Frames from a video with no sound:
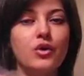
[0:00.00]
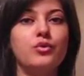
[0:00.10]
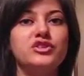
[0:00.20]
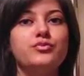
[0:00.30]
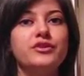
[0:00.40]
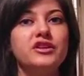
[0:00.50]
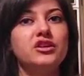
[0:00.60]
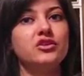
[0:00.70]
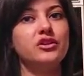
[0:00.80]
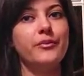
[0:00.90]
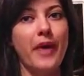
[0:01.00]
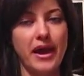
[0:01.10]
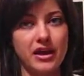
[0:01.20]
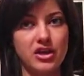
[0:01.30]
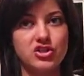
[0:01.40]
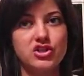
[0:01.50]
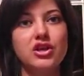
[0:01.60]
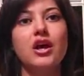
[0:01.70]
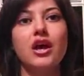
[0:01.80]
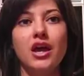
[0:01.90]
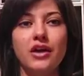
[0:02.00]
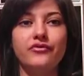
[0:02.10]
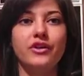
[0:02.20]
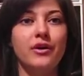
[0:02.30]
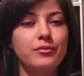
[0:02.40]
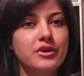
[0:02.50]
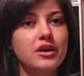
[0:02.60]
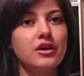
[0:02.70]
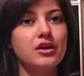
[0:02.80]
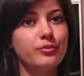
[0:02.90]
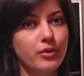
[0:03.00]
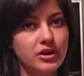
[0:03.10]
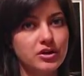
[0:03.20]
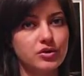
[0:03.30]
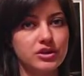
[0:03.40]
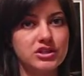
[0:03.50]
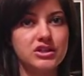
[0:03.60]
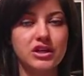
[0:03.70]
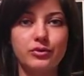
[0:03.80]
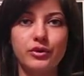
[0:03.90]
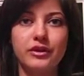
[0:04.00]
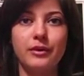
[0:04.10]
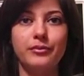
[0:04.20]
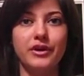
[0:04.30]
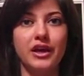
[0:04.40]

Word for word: which printed on the package. If number in barcode start with number